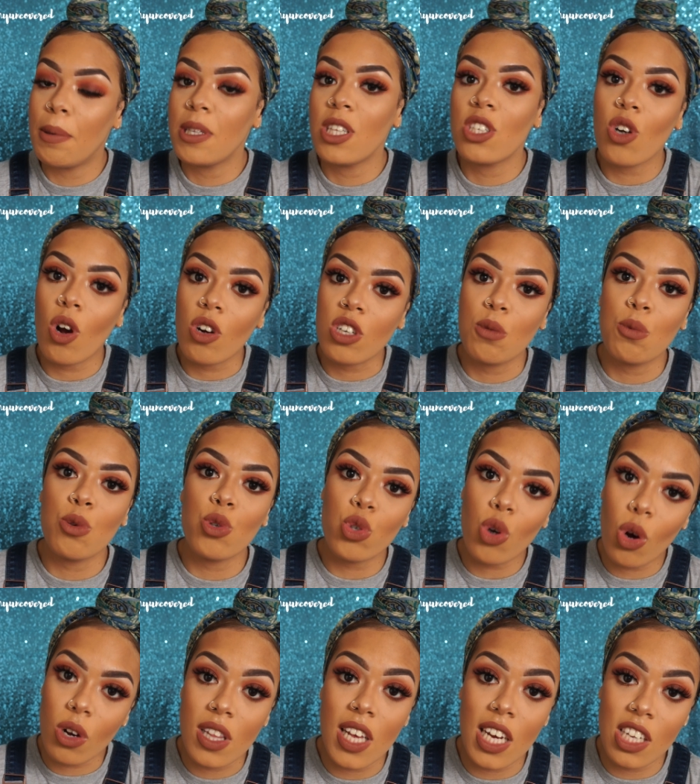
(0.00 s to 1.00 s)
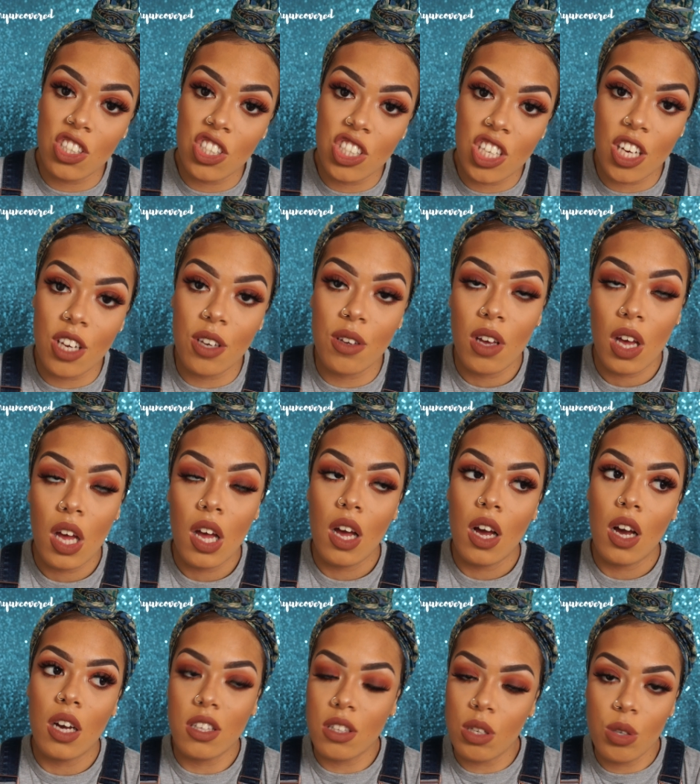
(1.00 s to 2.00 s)
But the doctor will not section you
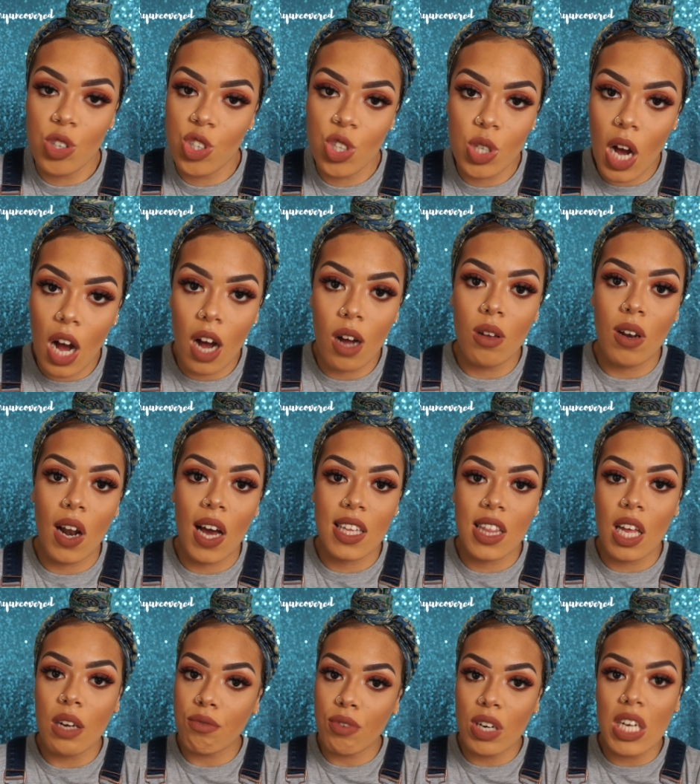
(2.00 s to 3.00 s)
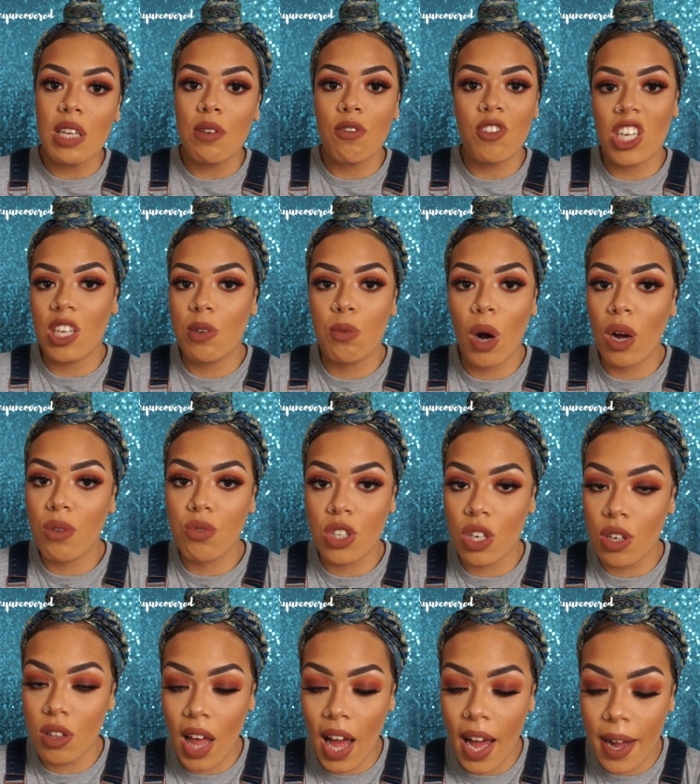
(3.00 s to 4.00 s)
as soon as you go. Like, they really won't
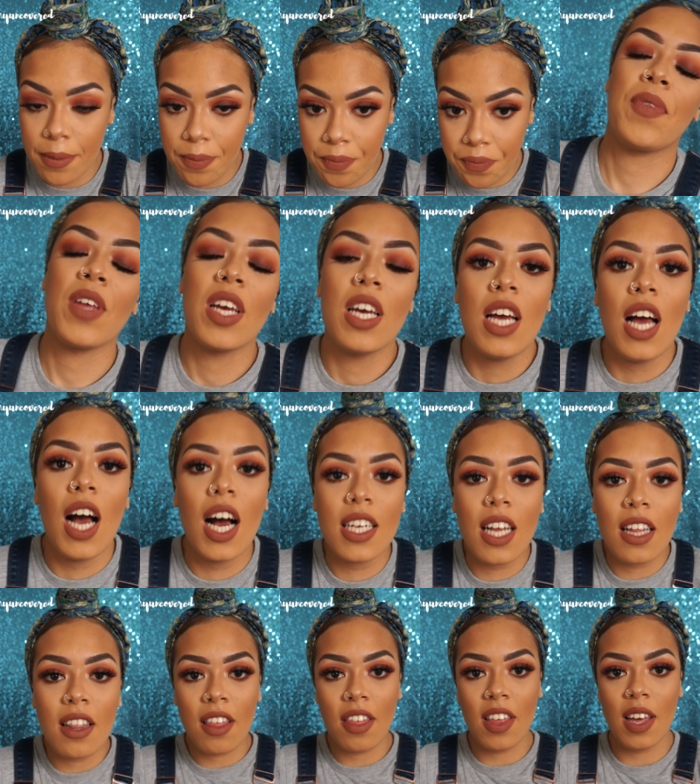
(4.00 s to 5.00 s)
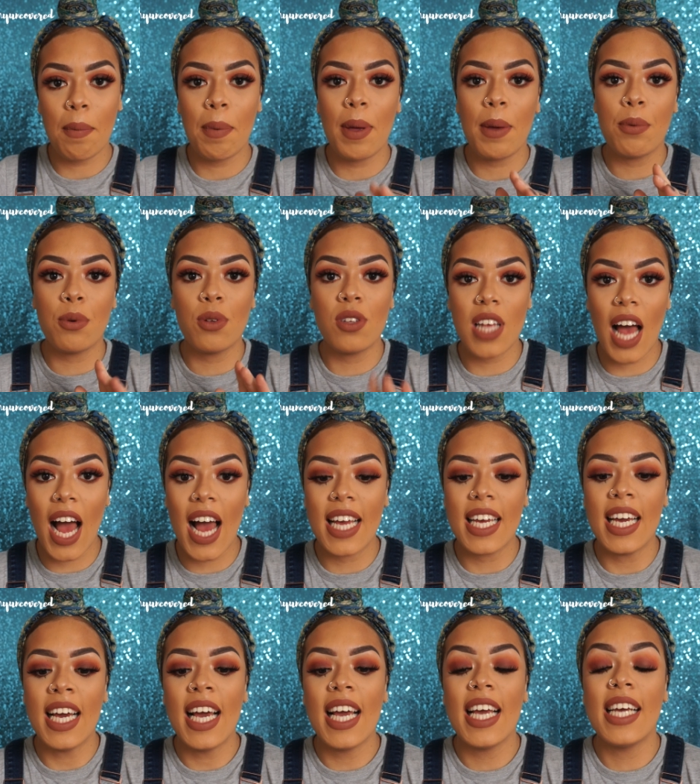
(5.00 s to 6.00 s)
do that. Another thing people
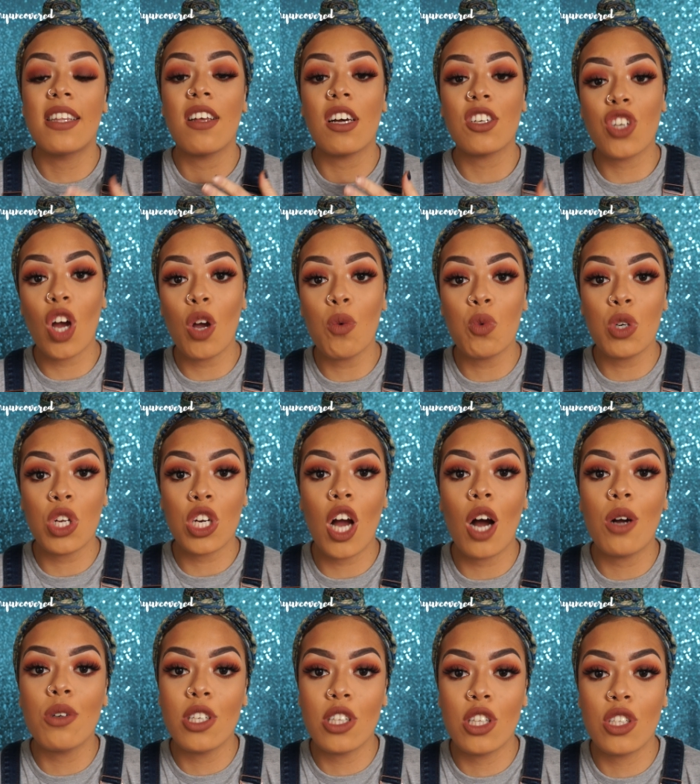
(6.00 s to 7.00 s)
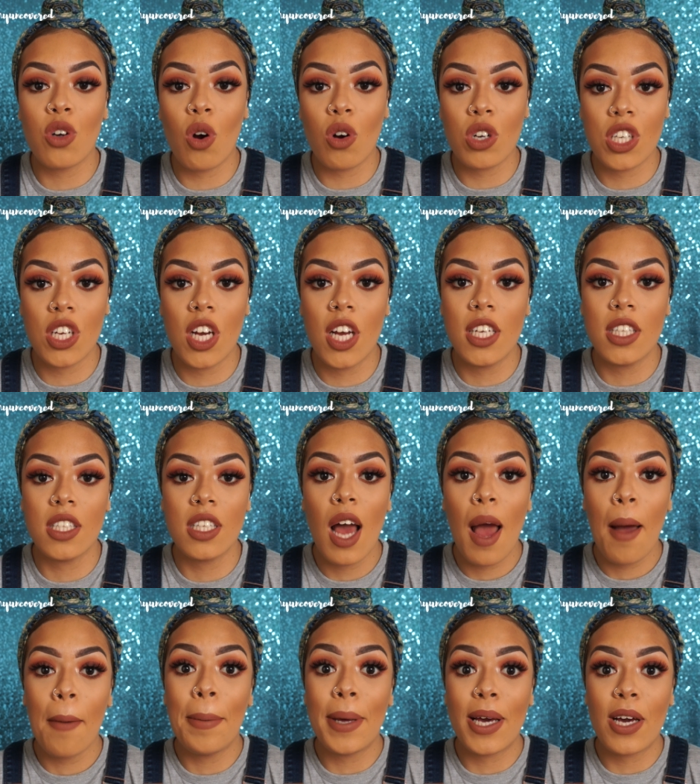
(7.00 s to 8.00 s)
say is, I don't want to go to the doctors
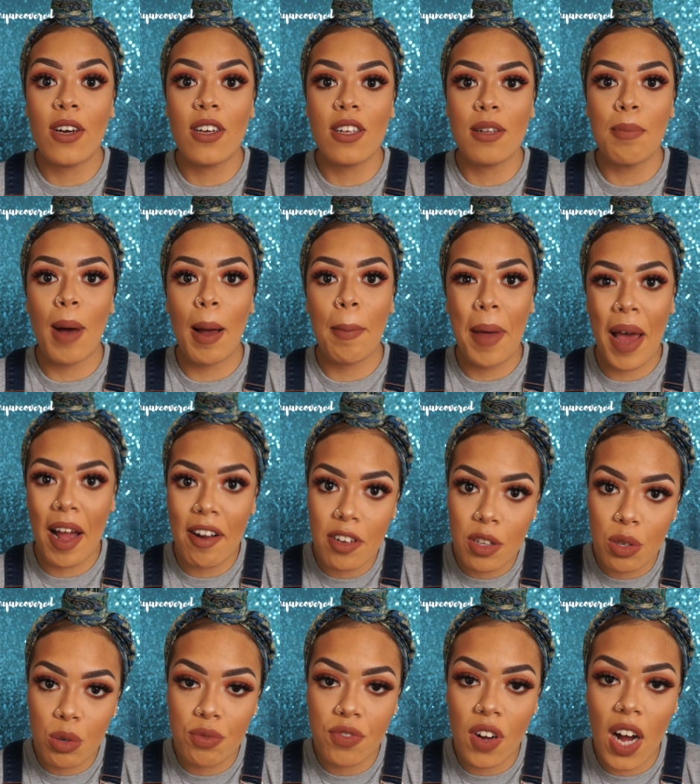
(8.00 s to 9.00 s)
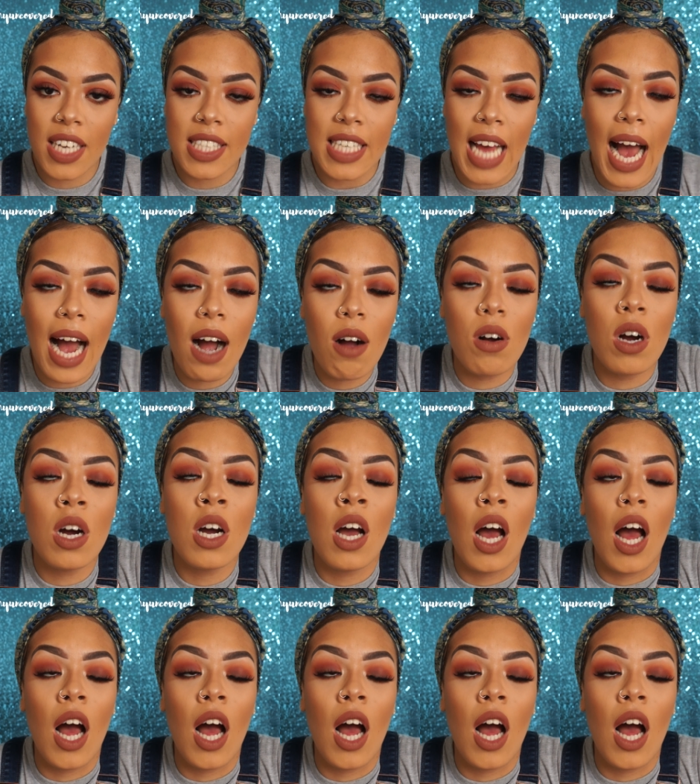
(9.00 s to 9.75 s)
because my parents will find out.